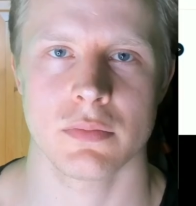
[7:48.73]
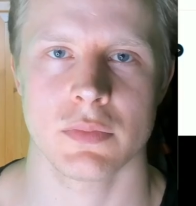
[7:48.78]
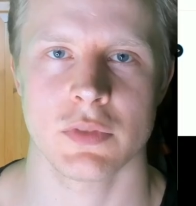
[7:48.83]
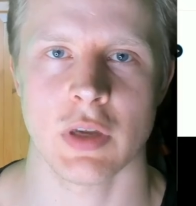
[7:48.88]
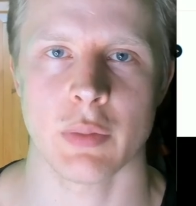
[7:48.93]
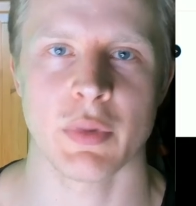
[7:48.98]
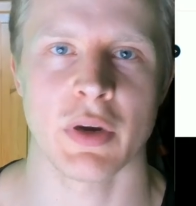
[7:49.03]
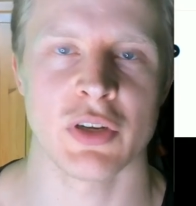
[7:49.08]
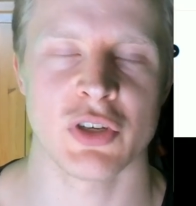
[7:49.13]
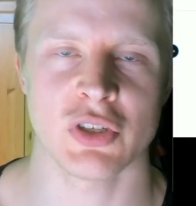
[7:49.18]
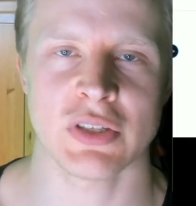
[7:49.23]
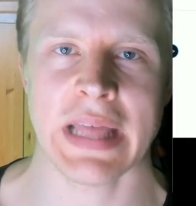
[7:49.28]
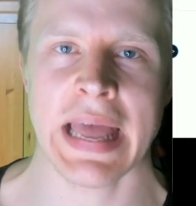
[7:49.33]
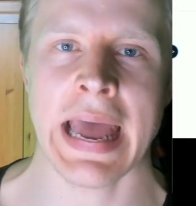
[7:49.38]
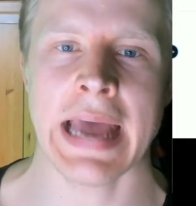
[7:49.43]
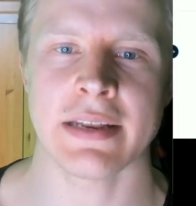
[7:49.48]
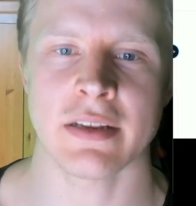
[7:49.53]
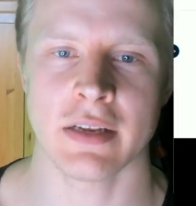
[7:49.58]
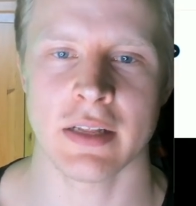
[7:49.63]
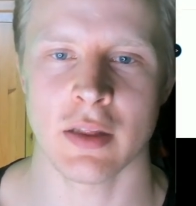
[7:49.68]
So I'm going to just
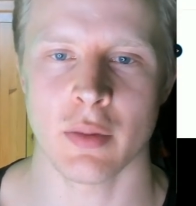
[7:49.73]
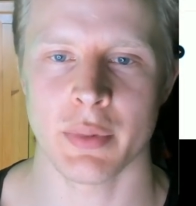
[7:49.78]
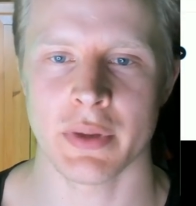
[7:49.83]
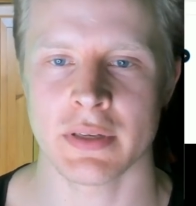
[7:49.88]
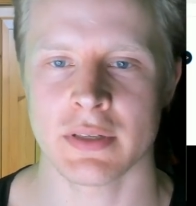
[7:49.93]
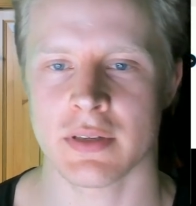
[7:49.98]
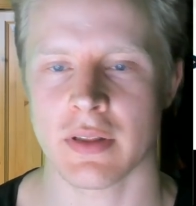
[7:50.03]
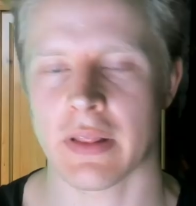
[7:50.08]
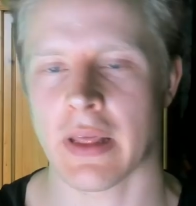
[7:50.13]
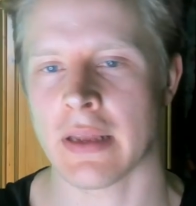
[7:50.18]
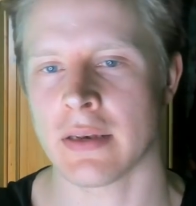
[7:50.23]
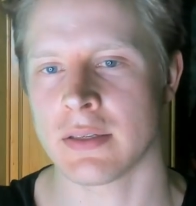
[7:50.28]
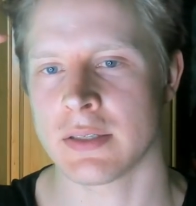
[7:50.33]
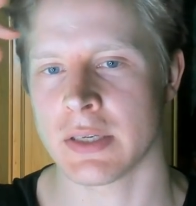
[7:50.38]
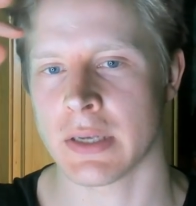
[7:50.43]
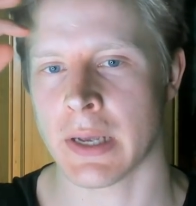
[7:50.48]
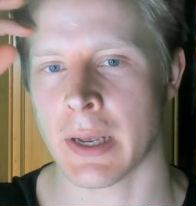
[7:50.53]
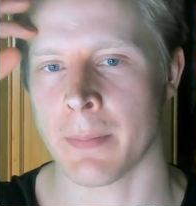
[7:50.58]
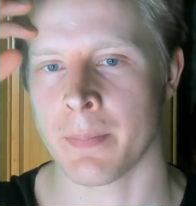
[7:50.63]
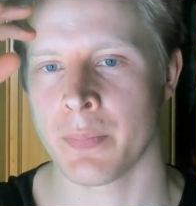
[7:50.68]
add a little bit
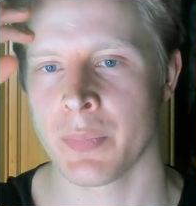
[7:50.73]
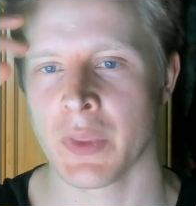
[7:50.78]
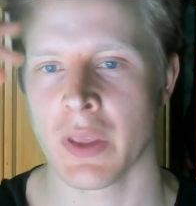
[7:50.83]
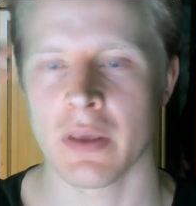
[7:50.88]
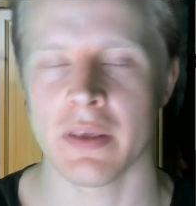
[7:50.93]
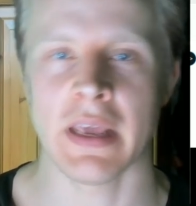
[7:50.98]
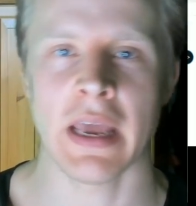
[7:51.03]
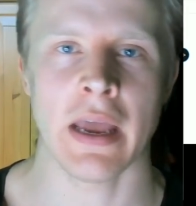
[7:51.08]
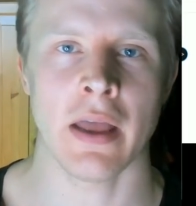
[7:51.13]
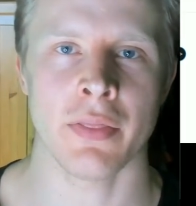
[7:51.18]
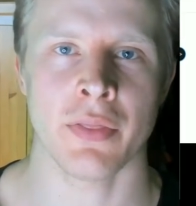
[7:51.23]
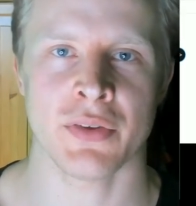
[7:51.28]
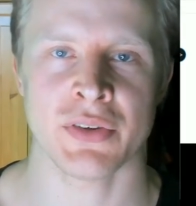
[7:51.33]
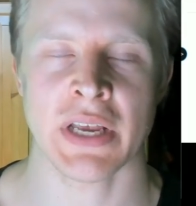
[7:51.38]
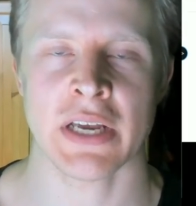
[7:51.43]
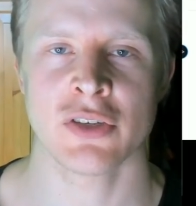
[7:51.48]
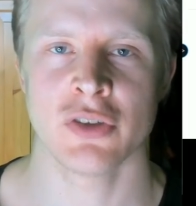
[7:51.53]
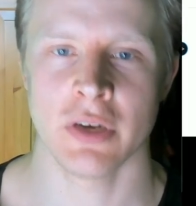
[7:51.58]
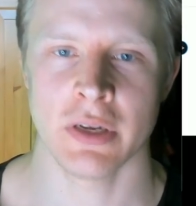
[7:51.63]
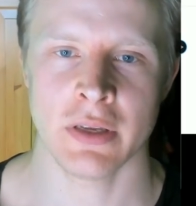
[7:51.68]
that, yeah,
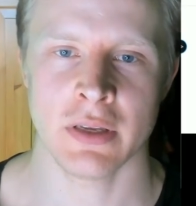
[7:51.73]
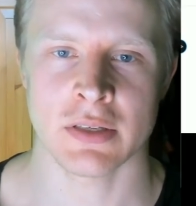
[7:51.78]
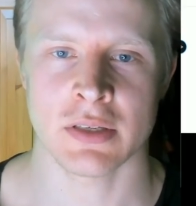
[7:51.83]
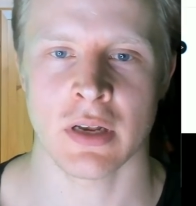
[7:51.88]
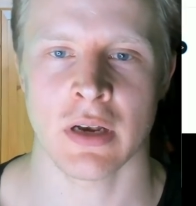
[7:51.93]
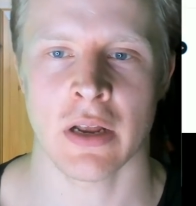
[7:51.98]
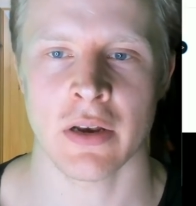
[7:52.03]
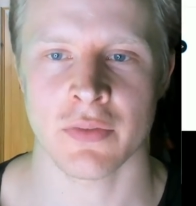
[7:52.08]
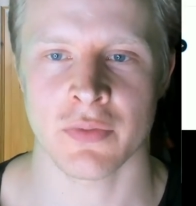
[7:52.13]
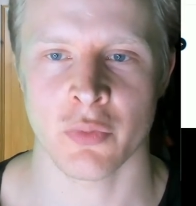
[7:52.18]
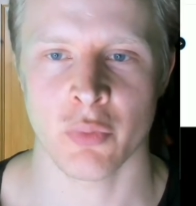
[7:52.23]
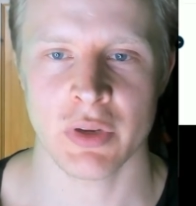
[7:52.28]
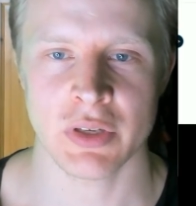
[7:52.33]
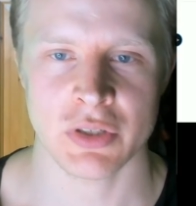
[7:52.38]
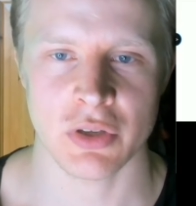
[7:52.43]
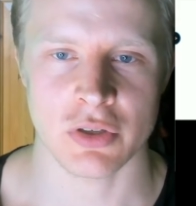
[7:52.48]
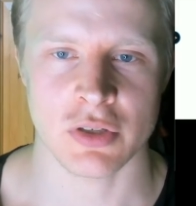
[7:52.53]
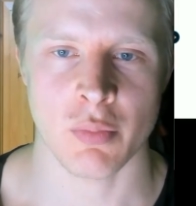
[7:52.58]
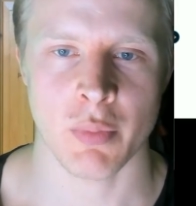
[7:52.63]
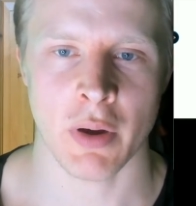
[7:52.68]
there's actually is a lot of
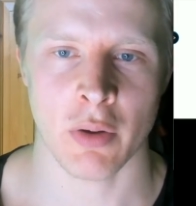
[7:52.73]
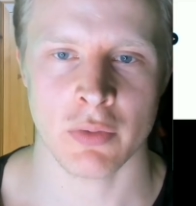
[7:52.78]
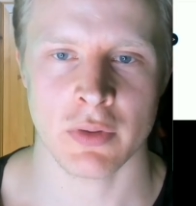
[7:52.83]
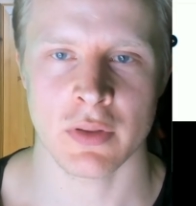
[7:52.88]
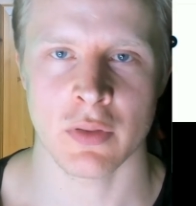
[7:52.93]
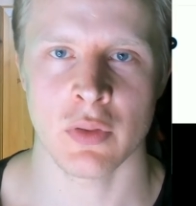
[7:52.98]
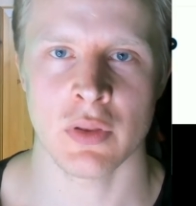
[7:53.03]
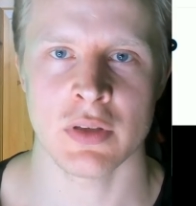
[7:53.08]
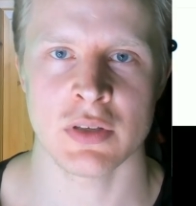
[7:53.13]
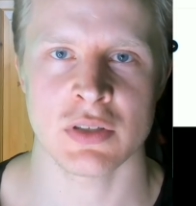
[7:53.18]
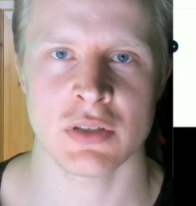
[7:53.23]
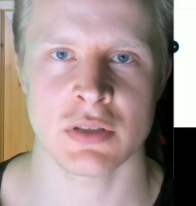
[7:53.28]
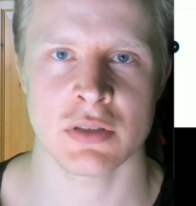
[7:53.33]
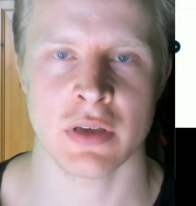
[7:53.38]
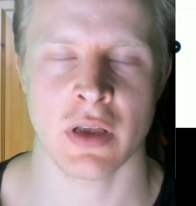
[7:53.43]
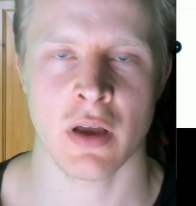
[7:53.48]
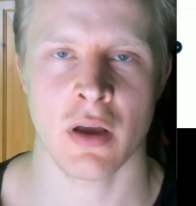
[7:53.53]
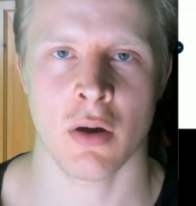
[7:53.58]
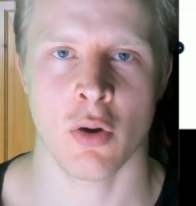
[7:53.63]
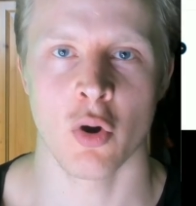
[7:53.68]
research about these
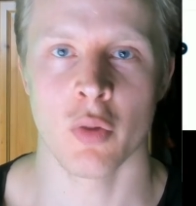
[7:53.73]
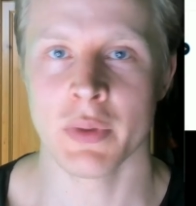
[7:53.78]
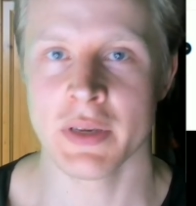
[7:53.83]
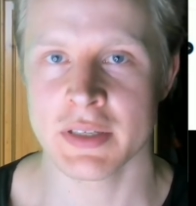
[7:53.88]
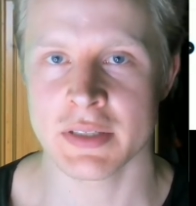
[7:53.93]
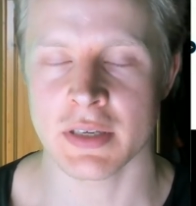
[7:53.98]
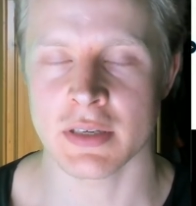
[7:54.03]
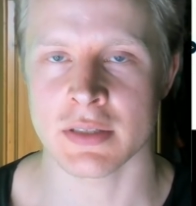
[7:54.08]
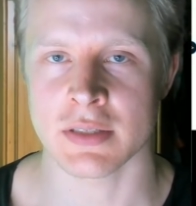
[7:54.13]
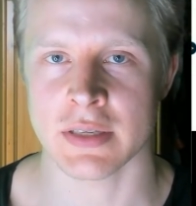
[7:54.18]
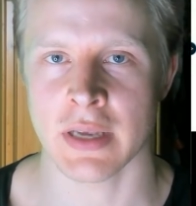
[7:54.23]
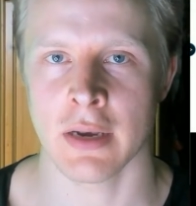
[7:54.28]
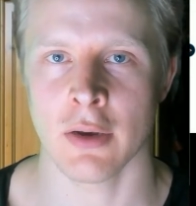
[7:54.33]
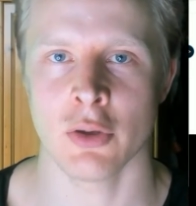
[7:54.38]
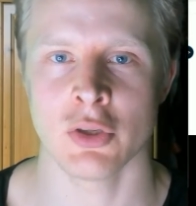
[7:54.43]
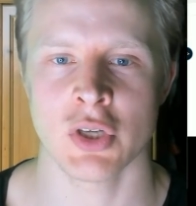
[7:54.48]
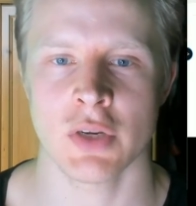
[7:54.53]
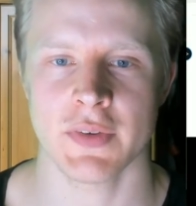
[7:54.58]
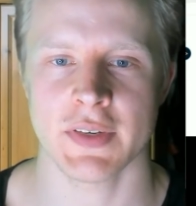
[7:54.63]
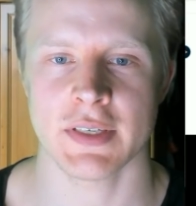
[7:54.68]
hormesis and
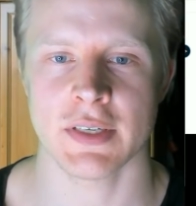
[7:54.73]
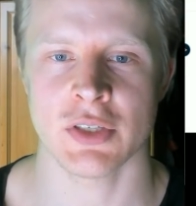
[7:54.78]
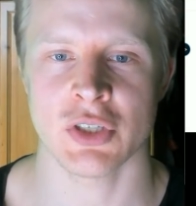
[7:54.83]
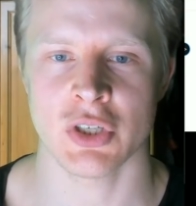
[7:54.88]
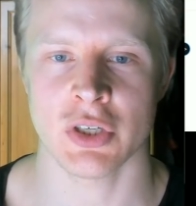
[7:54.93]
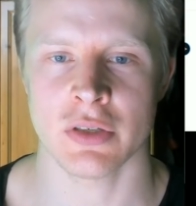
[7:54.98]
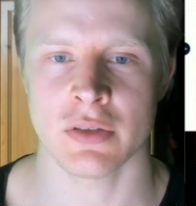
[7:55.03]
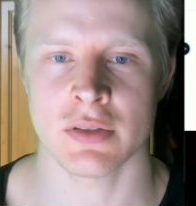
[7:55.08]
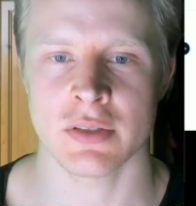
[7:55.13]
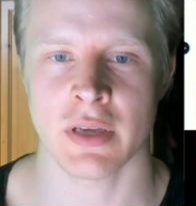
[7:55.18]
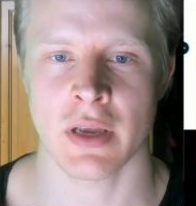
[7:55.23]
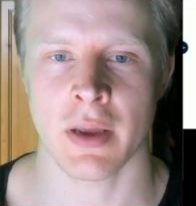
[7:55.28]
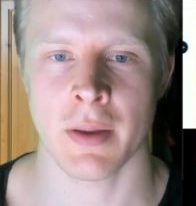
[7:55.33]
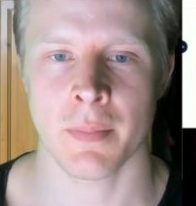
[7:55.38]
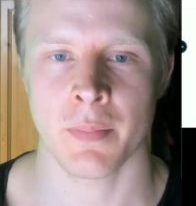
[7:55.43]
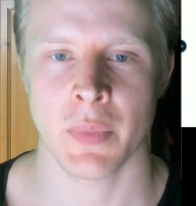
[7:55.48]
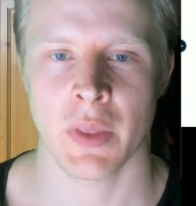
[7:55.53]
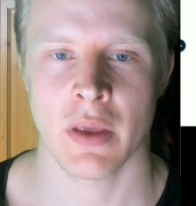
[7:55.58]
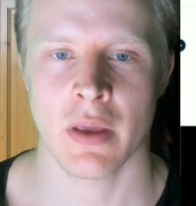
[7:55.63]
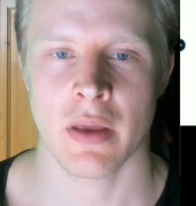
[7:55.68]
longevity genes
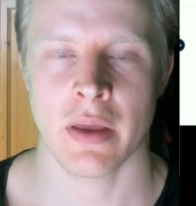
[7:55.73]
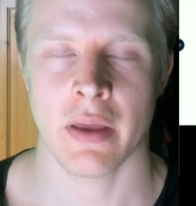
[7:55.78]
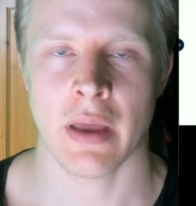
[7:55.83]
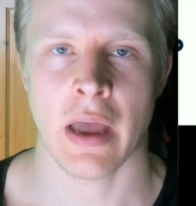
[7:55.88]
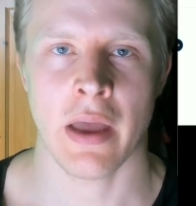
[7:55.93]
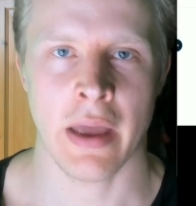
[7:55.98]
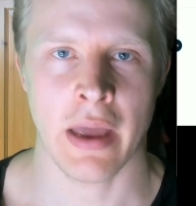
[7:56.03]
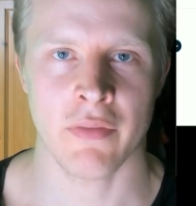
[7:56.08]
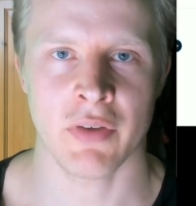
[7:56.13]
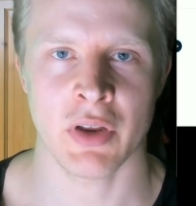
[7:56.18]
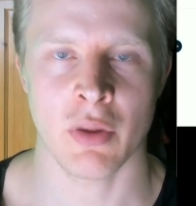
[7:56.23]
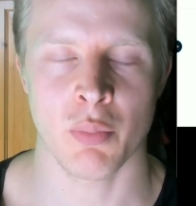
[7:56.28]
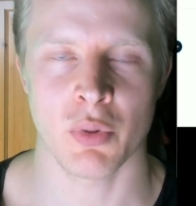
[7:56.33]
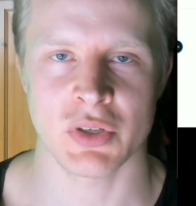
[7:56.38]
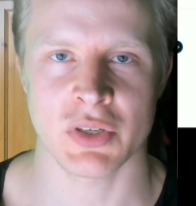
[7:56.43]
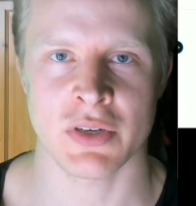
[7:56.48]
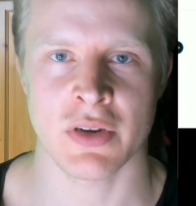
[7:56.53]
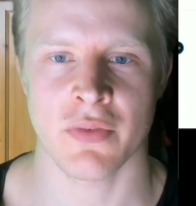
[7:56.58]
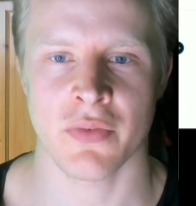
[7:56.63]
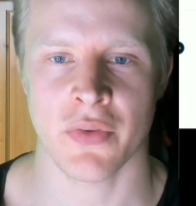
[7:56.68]
having a
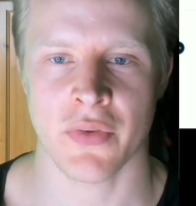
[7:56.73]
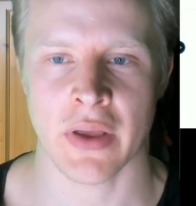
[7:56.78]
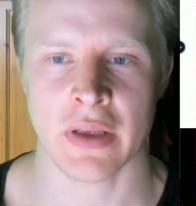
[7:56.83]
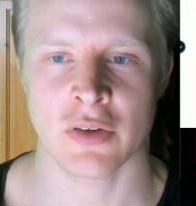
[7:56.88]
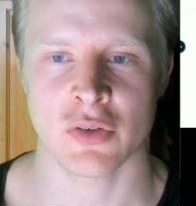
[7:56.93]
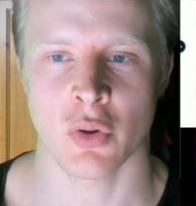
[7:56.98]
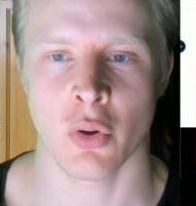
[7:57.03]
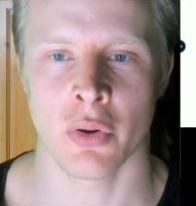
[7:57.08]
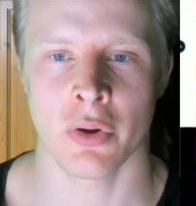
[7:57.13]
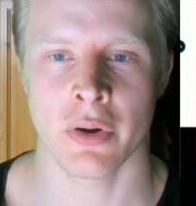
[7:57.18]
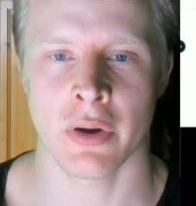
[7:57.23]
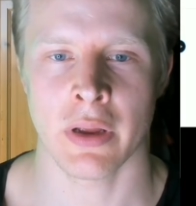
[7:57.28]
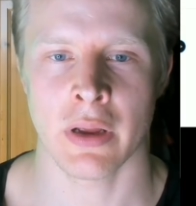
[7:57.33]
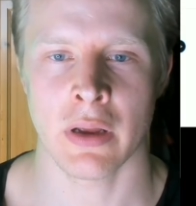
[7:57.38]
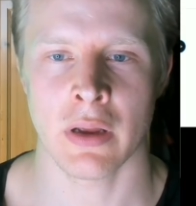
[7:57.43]
positive effect on